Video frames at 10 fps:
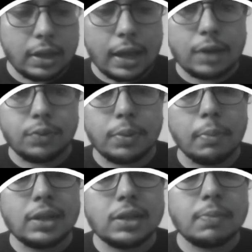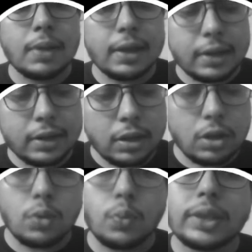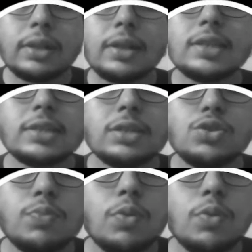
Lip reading: and we multiply it with, let's assume,